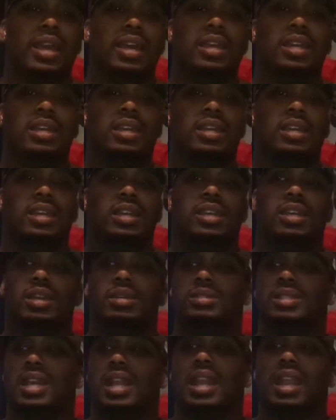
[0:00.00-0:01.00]
You know what
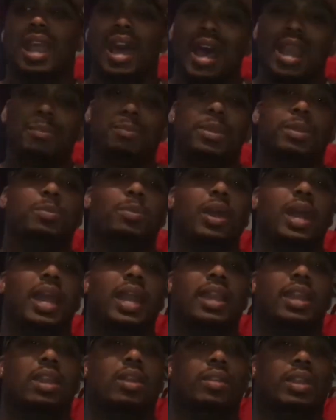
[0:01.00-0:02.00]
I'm saying? A lot of people
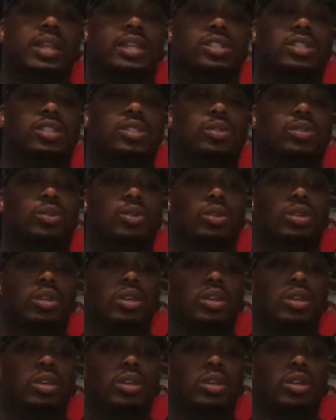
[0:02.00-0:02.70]
hated on that shoe.